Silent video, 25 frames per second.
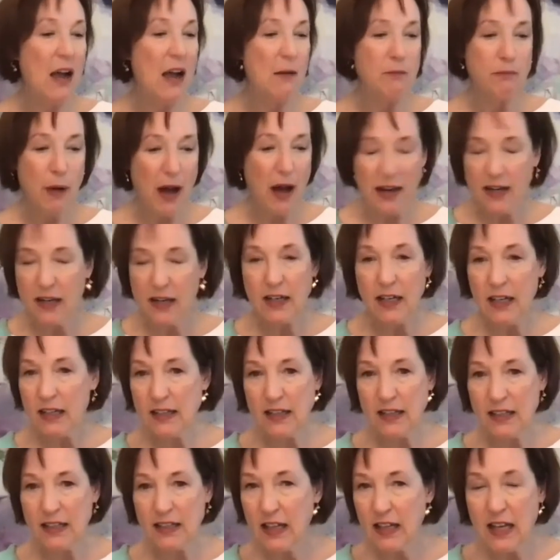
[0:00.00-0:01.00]
But
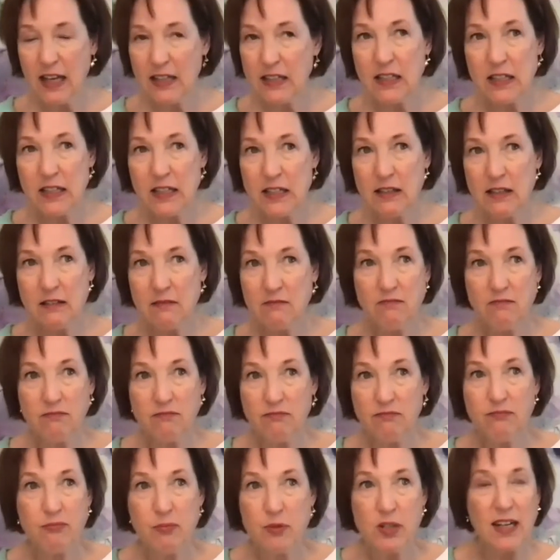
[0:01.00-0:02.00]
it
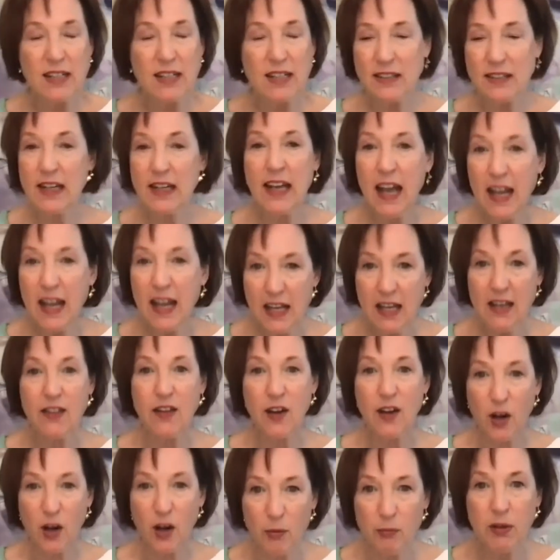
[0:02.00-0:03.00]
doesn't get you
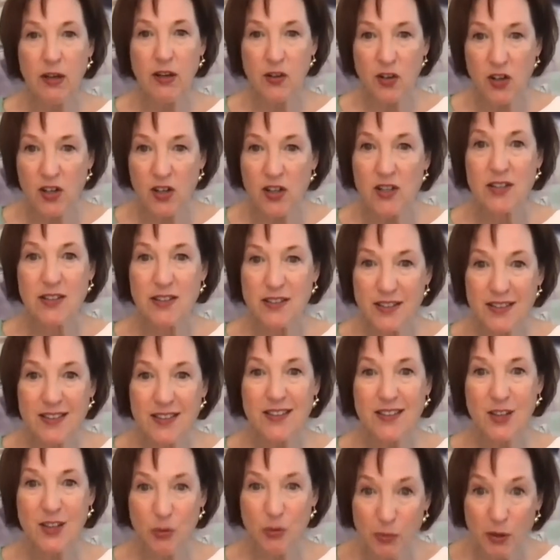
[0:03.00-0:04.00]
there, because
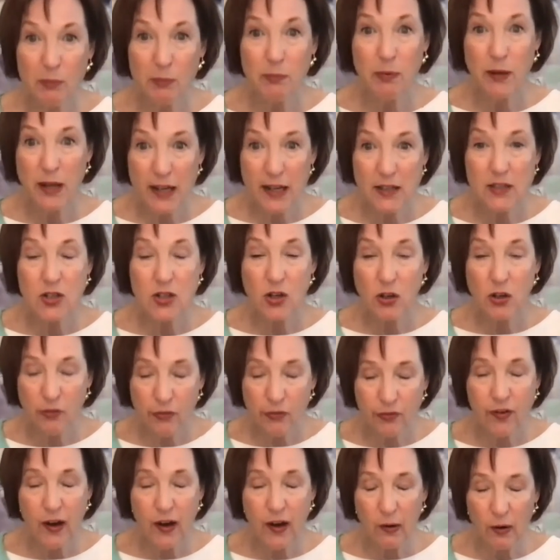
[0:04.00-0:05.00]
human beings are
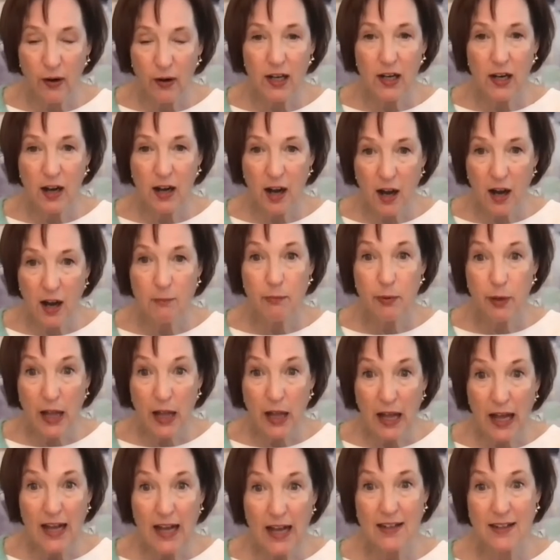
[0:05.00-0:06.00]
very
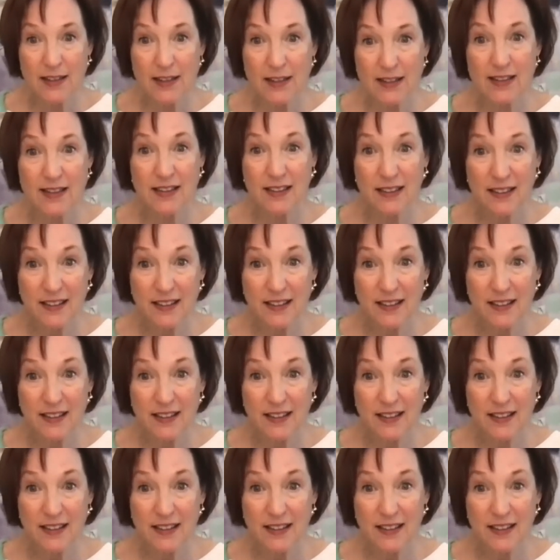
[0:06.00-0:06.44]
complex,